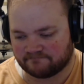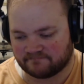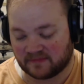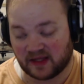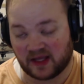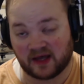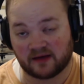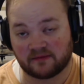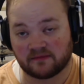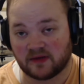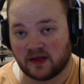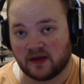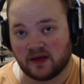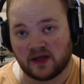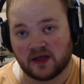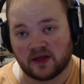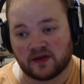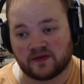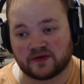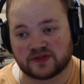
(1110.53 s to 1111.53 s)
Yeah,
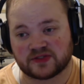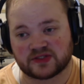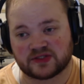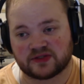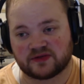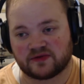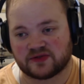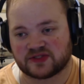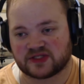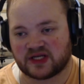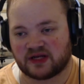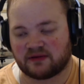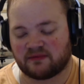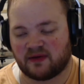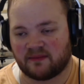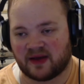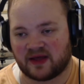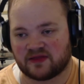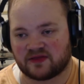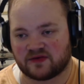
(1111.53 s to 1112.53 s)
those are going to be my